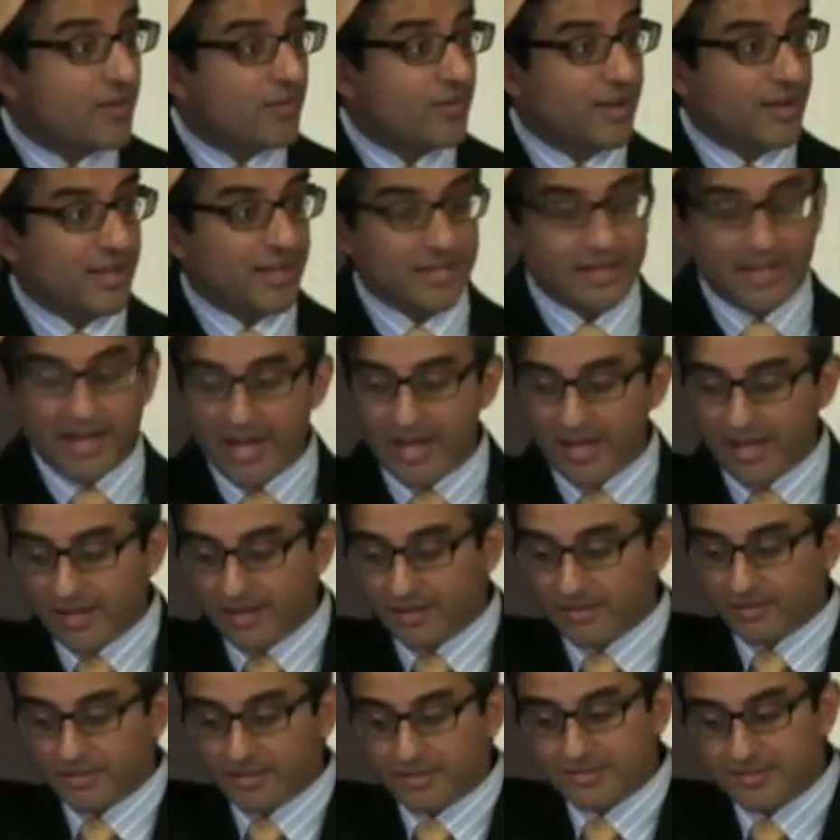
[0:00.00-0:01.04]
right?
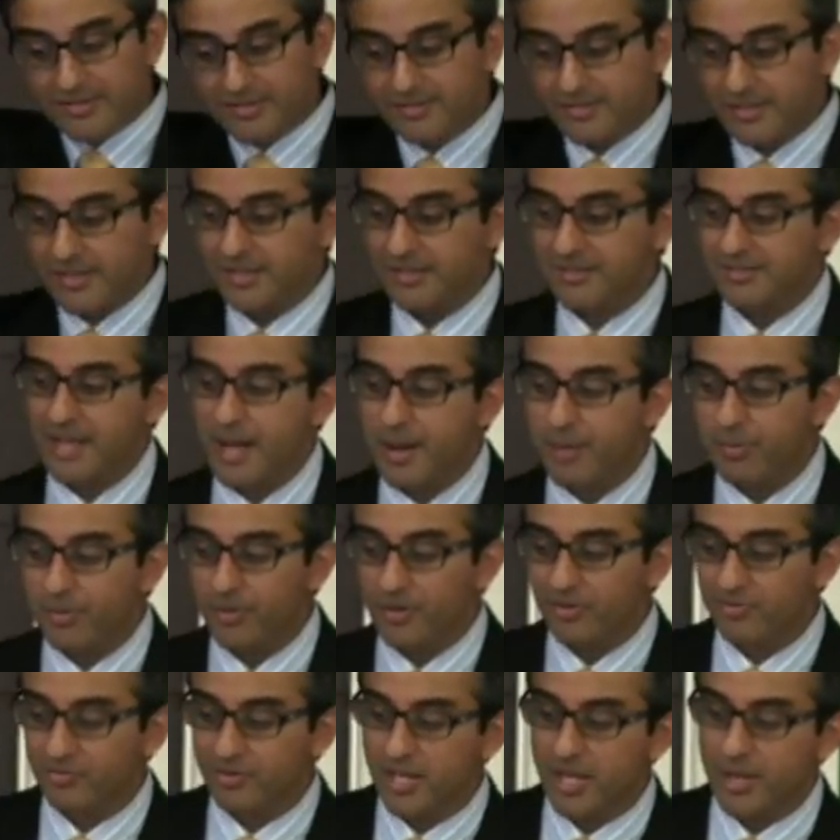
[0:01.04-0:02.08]
And this is an
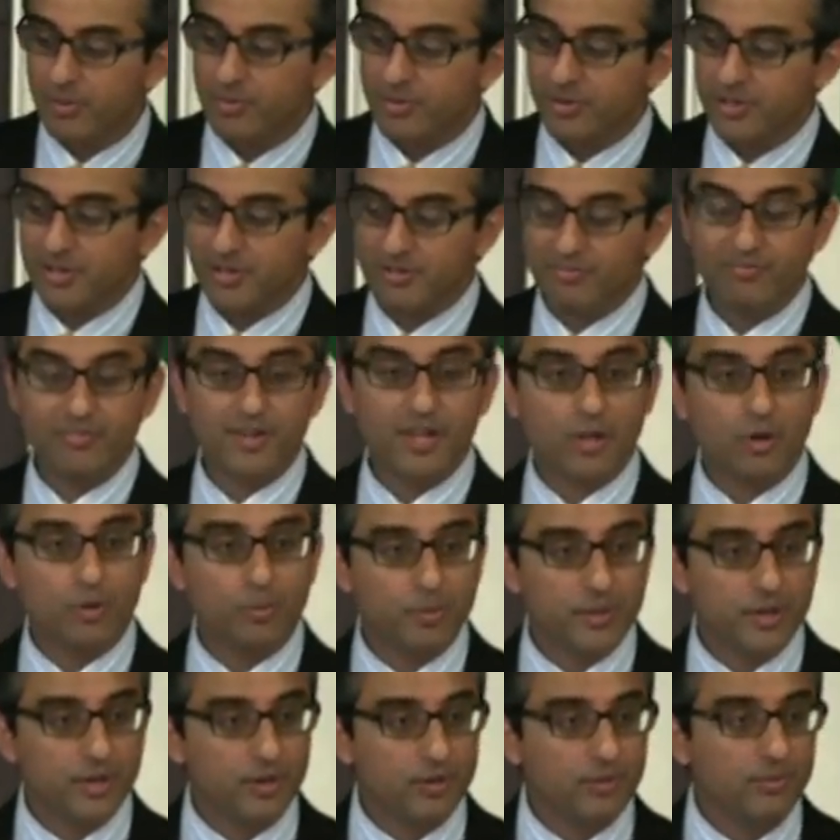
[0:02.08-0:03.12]
example of Gabriel
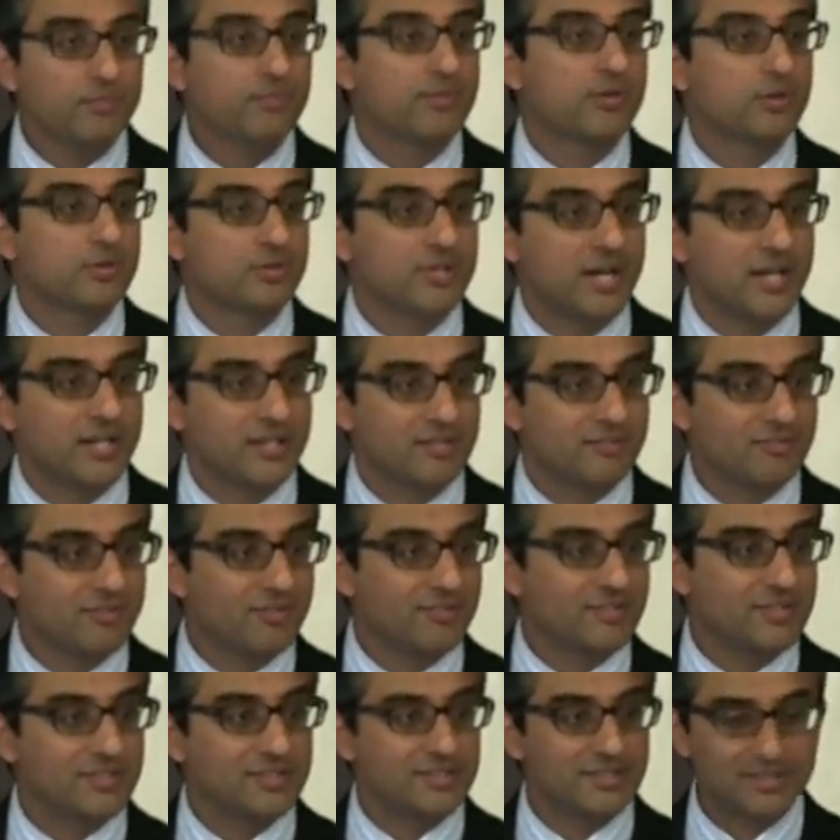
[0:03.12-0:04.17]
Fallopio, who died in
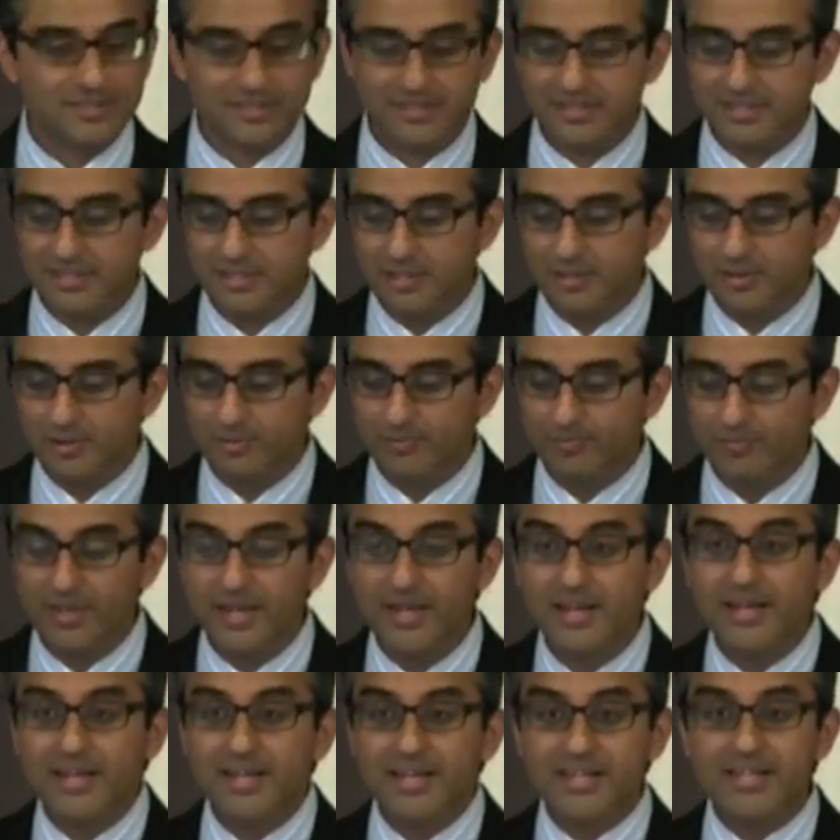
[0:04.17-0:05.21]

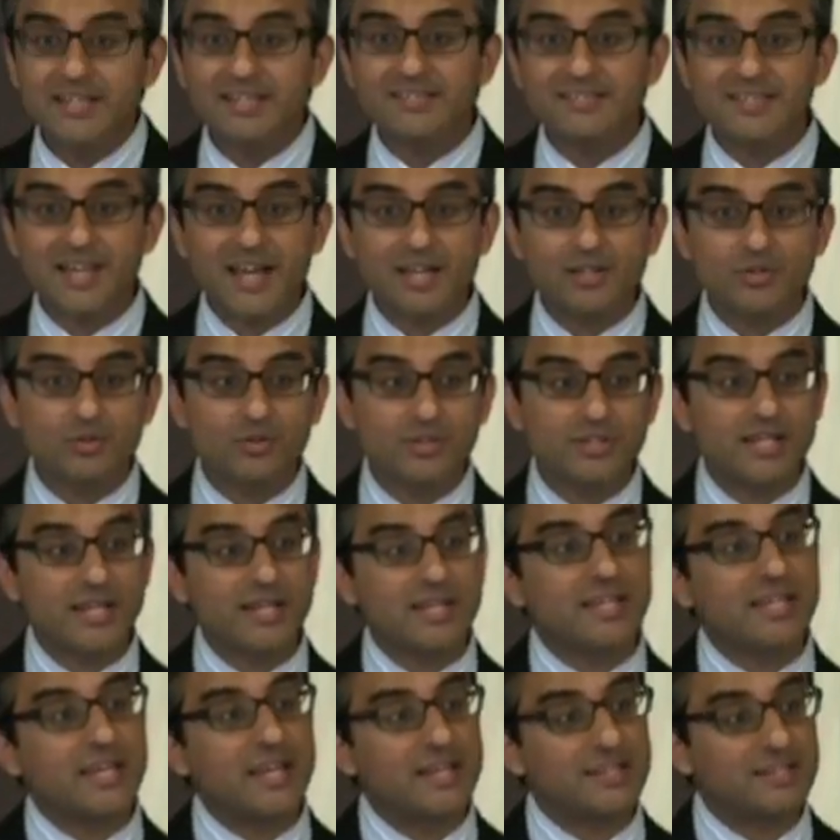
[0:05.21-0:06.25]
1562. He's actually
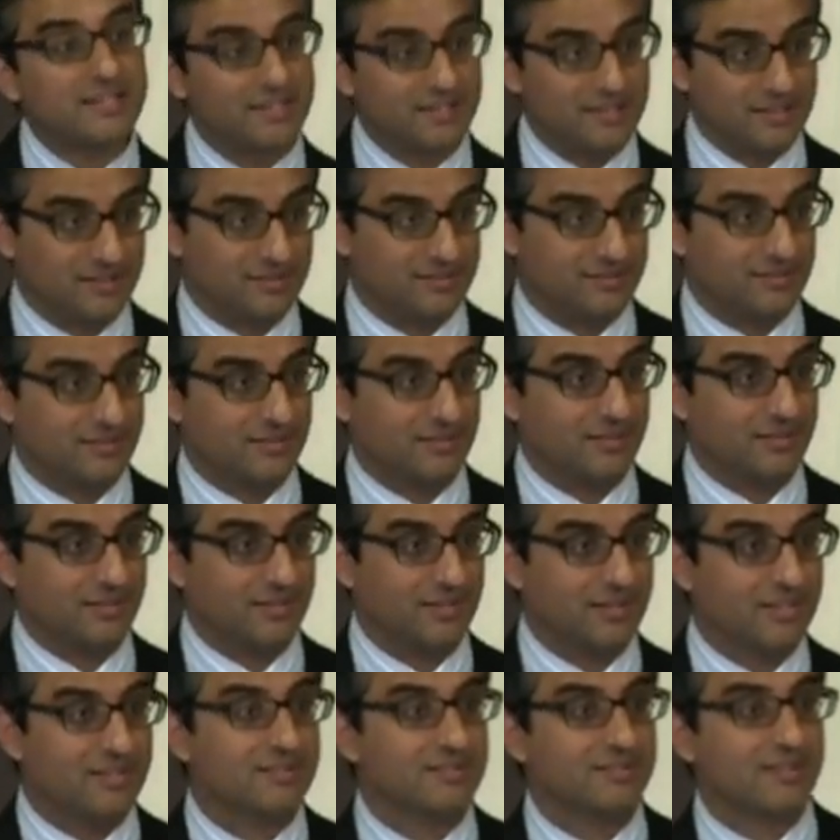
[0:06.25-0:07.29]
a Galenist.
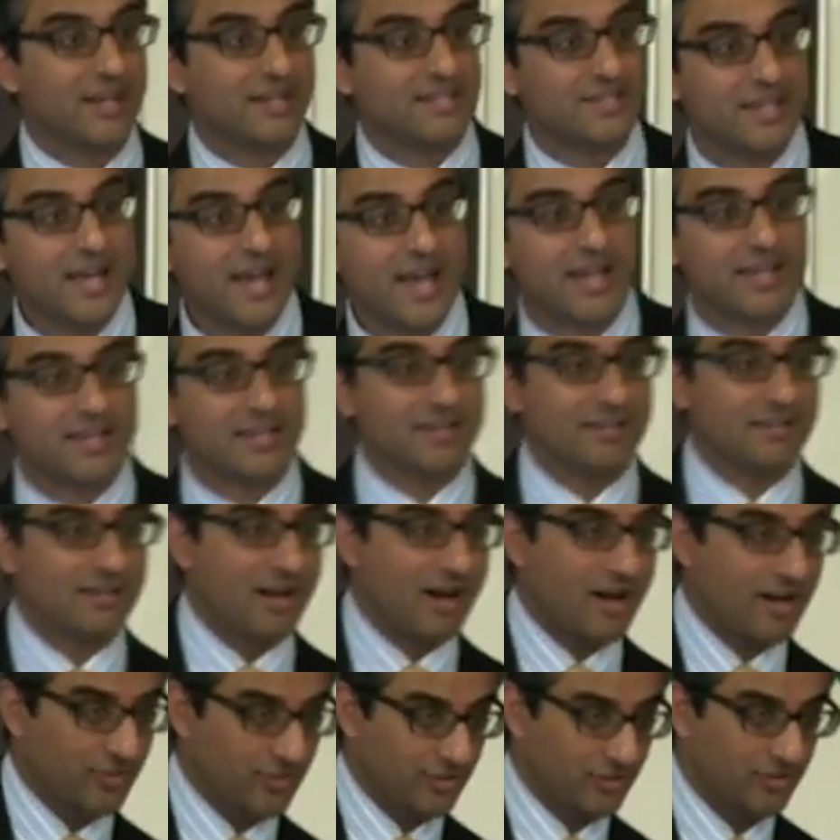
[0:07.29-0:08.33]
He's
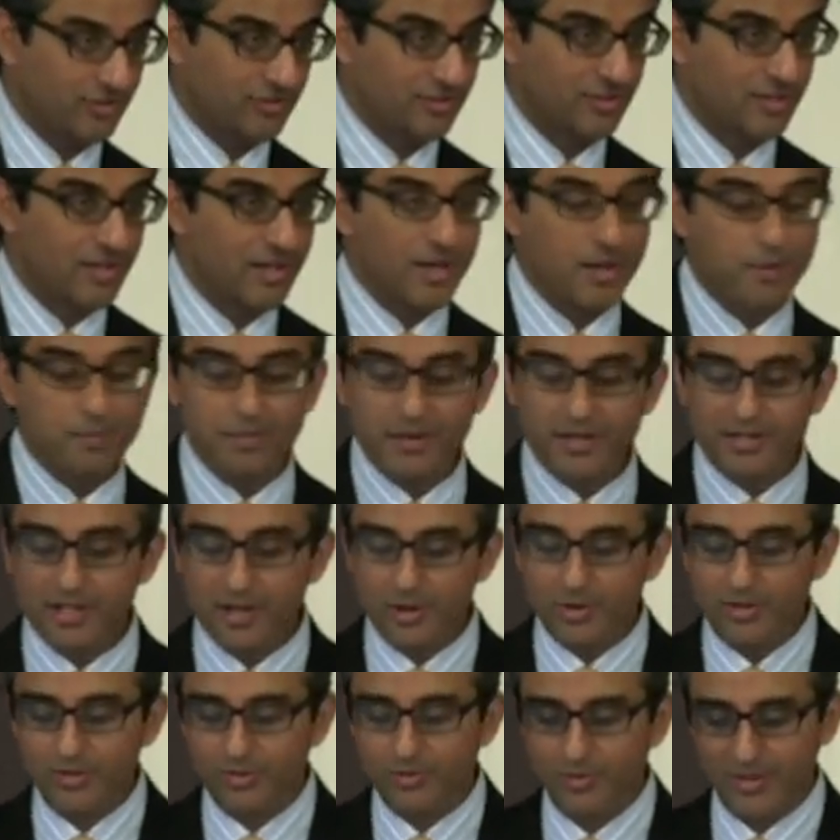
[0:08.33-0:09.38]
attacking others. But
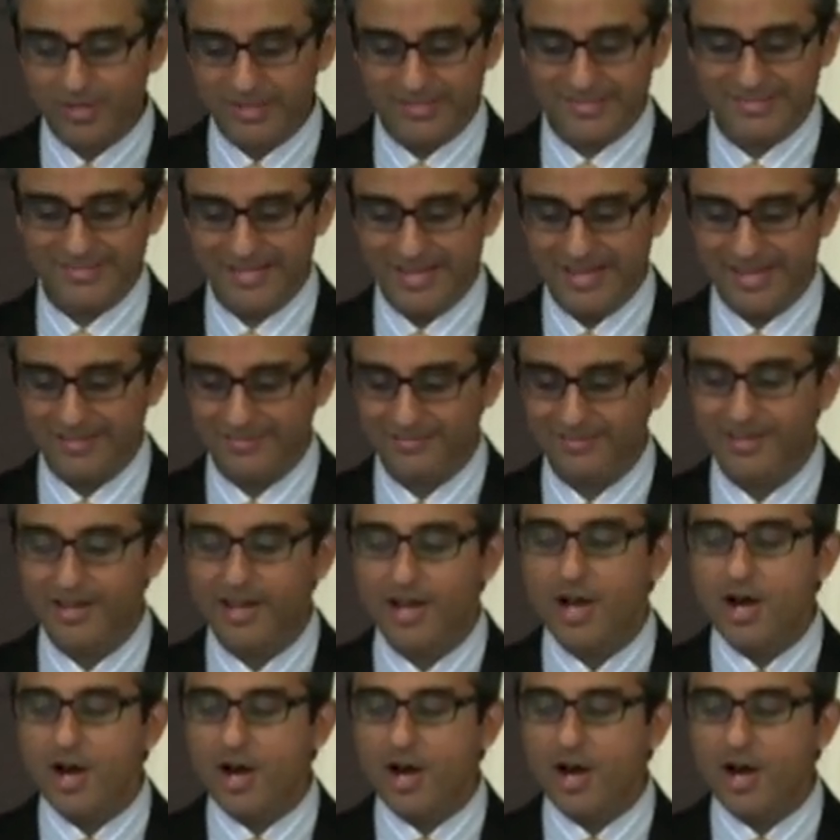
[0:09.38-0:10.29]
notice what he says.